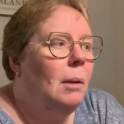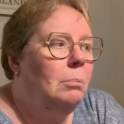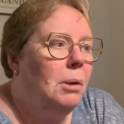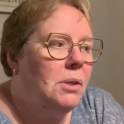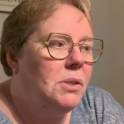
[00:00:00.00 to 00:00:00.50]

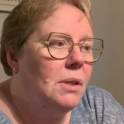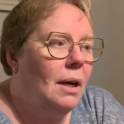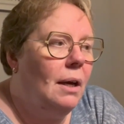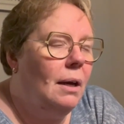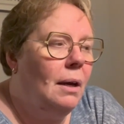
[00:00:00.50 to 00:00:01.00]
But,
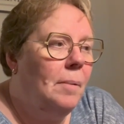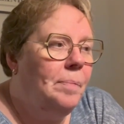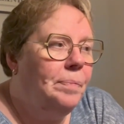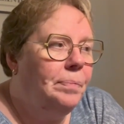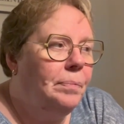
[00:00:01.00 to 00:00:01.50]

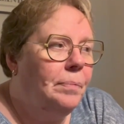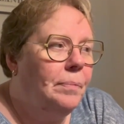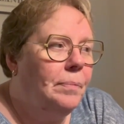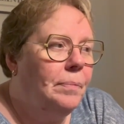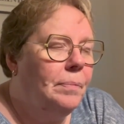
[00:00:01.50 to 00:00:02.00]

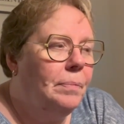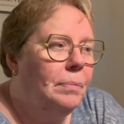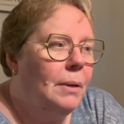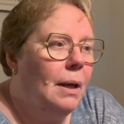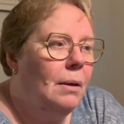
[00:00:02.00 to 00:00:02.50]

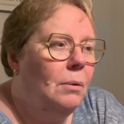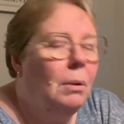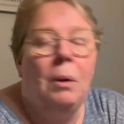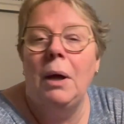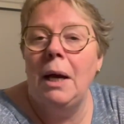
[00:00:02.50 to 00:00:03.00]

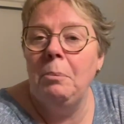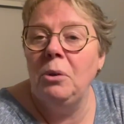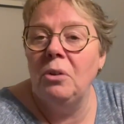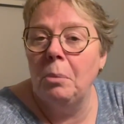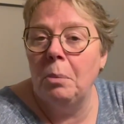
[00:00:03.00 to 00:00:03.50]
well, I
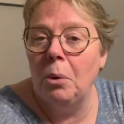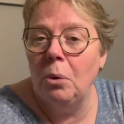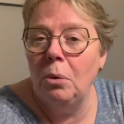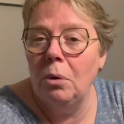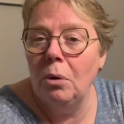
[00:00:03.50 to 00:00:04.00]
put up a
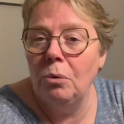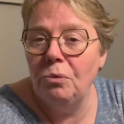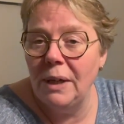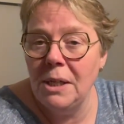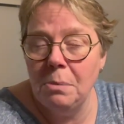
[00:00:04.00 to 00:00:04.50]
poll on
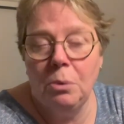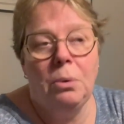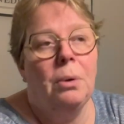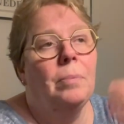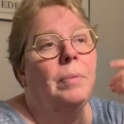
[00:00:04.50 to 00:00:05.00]

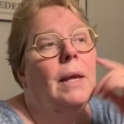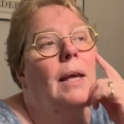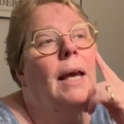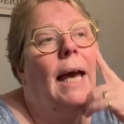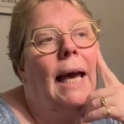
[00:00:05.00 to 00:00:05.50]
Facebook
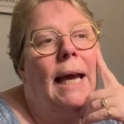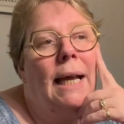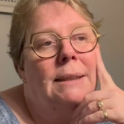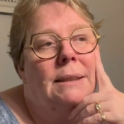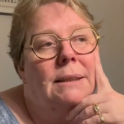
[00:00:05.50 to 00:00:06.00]

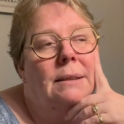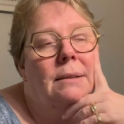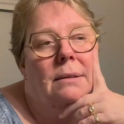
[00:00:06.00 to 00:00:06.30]
and